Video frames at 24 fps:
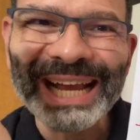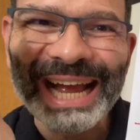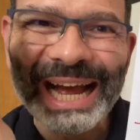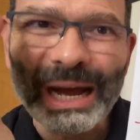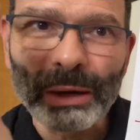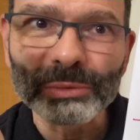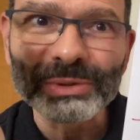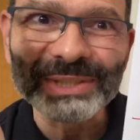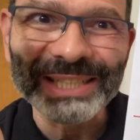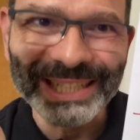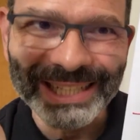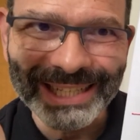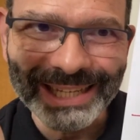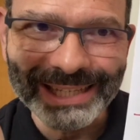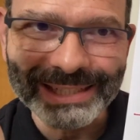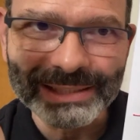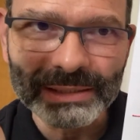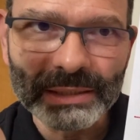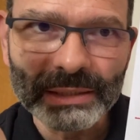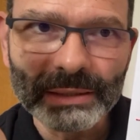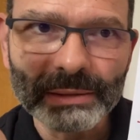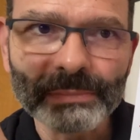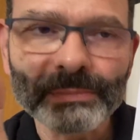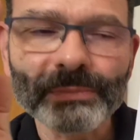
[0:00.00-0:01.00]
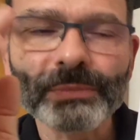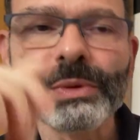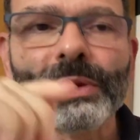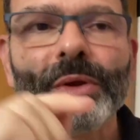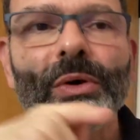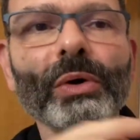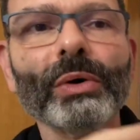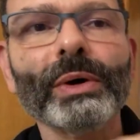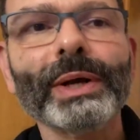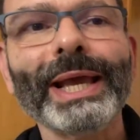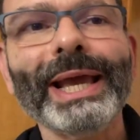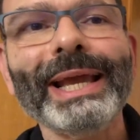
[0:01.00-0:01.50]
counting it.
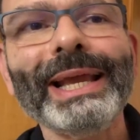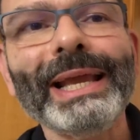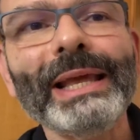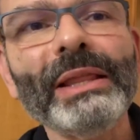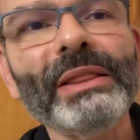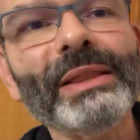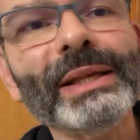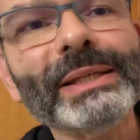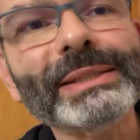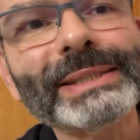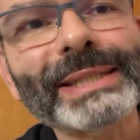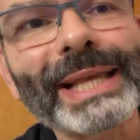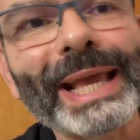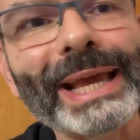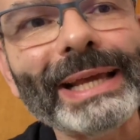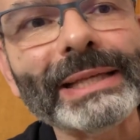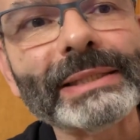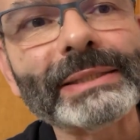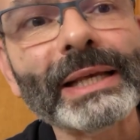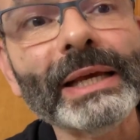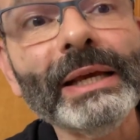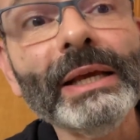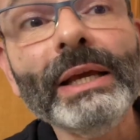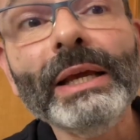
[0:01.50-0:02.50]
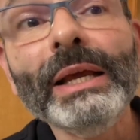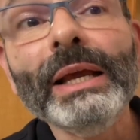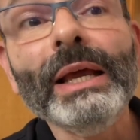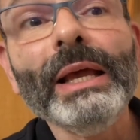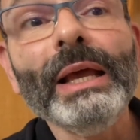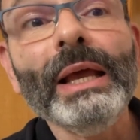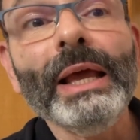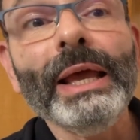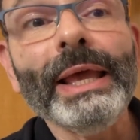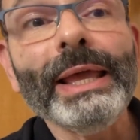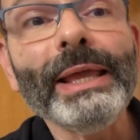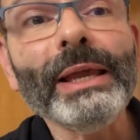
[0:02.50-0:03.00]
Okay, in this case,
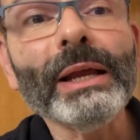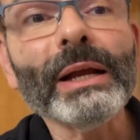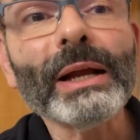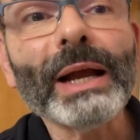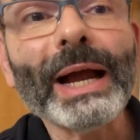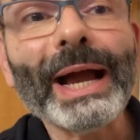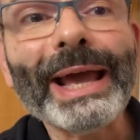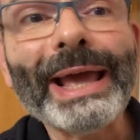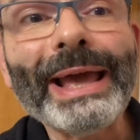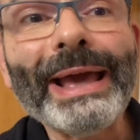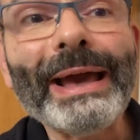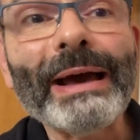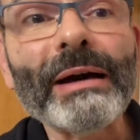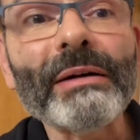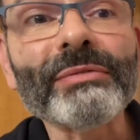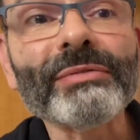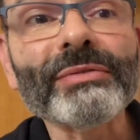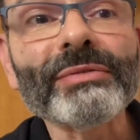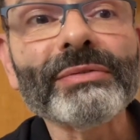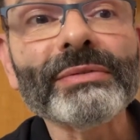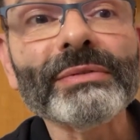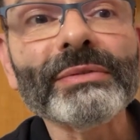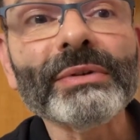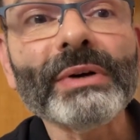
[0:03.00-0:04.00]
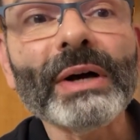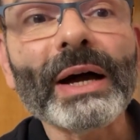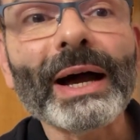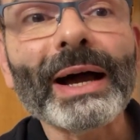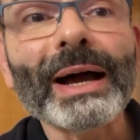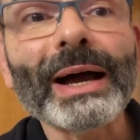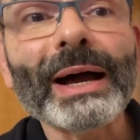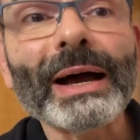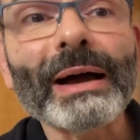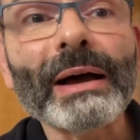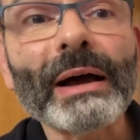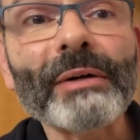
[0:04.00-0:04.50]
here I have
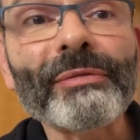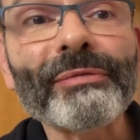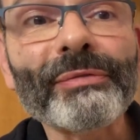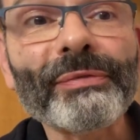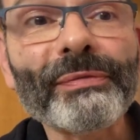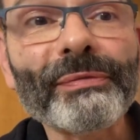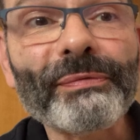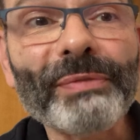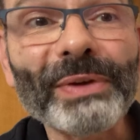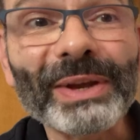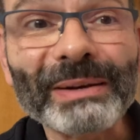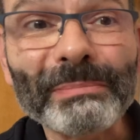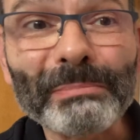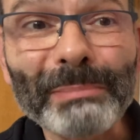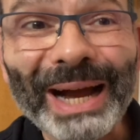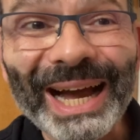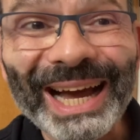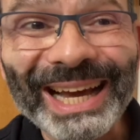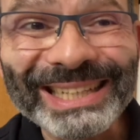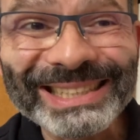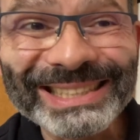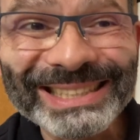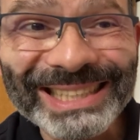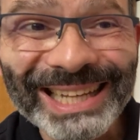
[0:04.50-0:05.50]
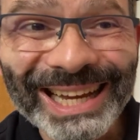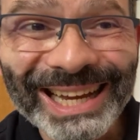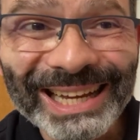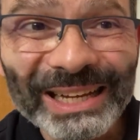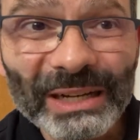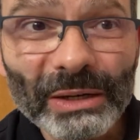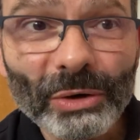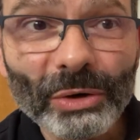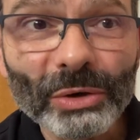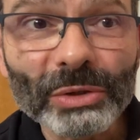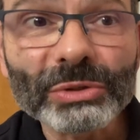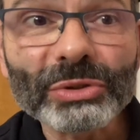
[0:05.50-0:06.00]
a
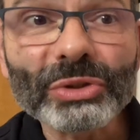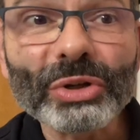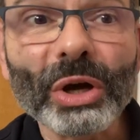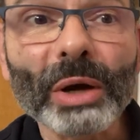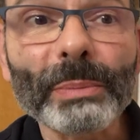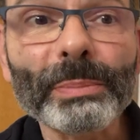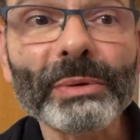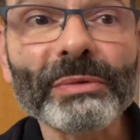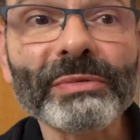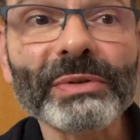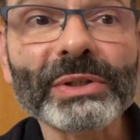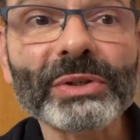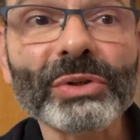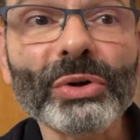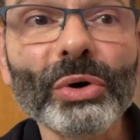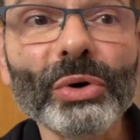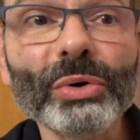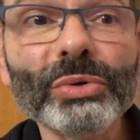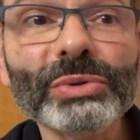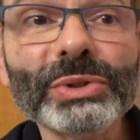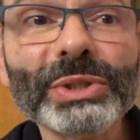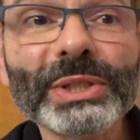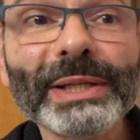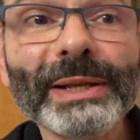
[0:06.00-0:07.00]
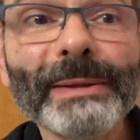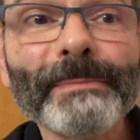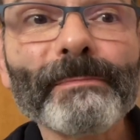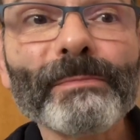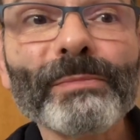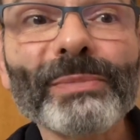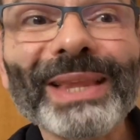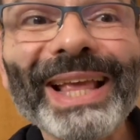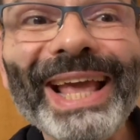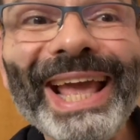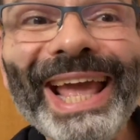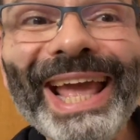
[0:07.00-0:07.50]
fermata on top of a note
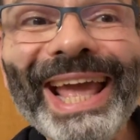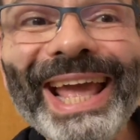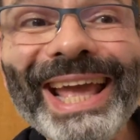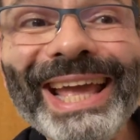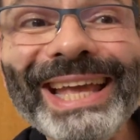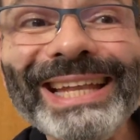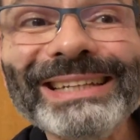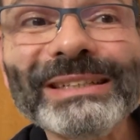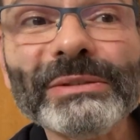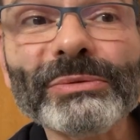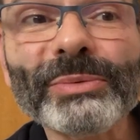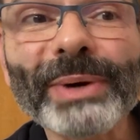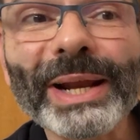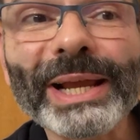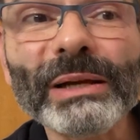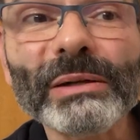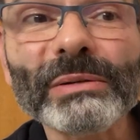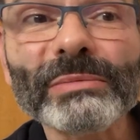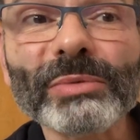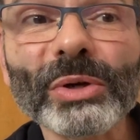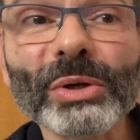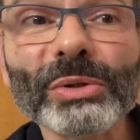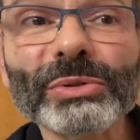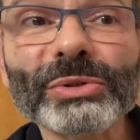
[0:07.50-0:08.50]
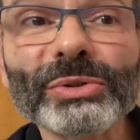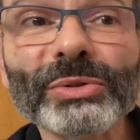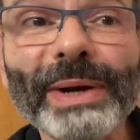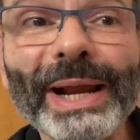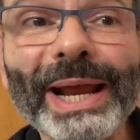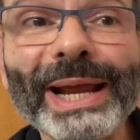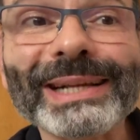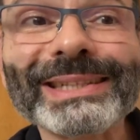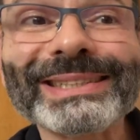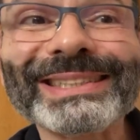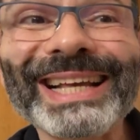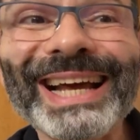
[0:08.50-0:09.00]
and railroad
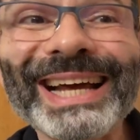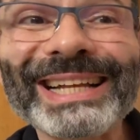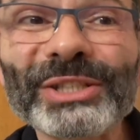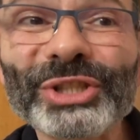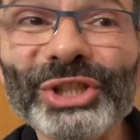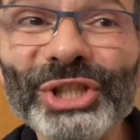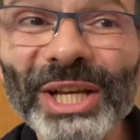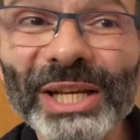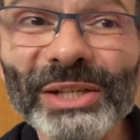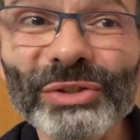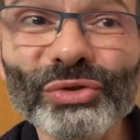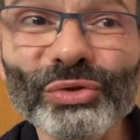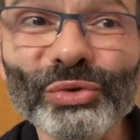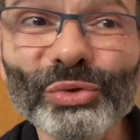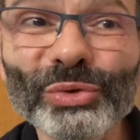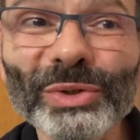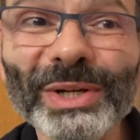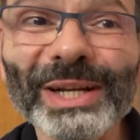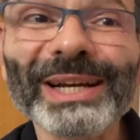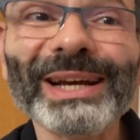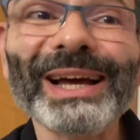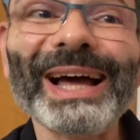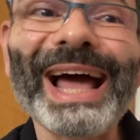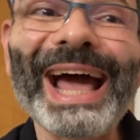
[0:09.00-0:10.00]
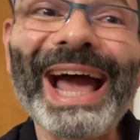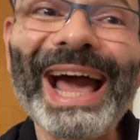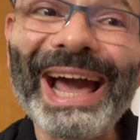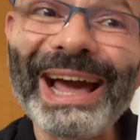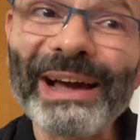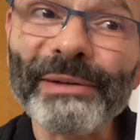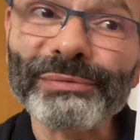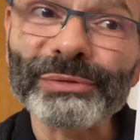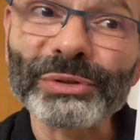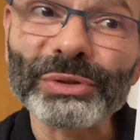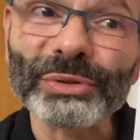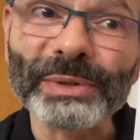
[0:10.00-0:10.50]
tracks, a caesura
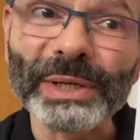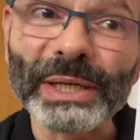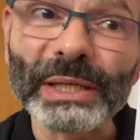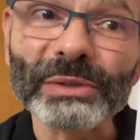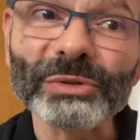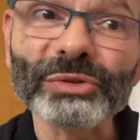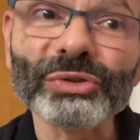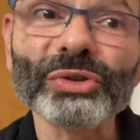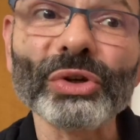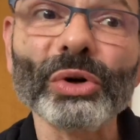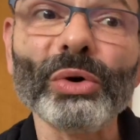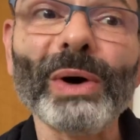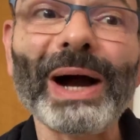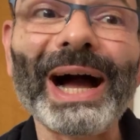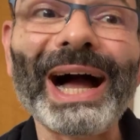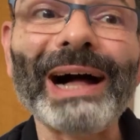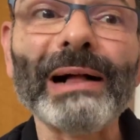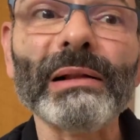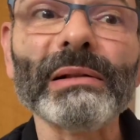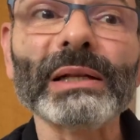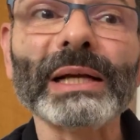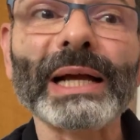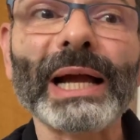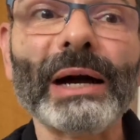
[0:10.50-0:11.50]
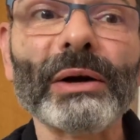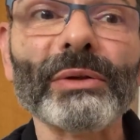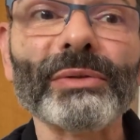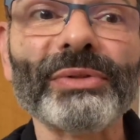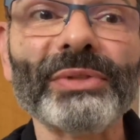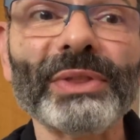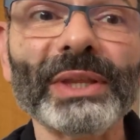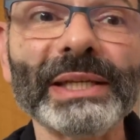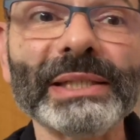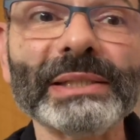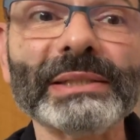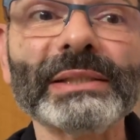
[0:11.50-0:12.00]
after it. So I'll
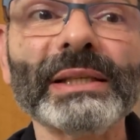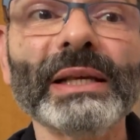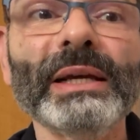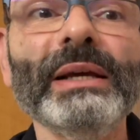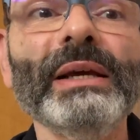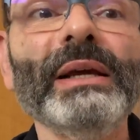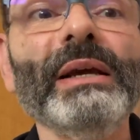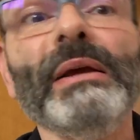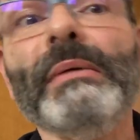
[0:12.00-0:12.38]
count this.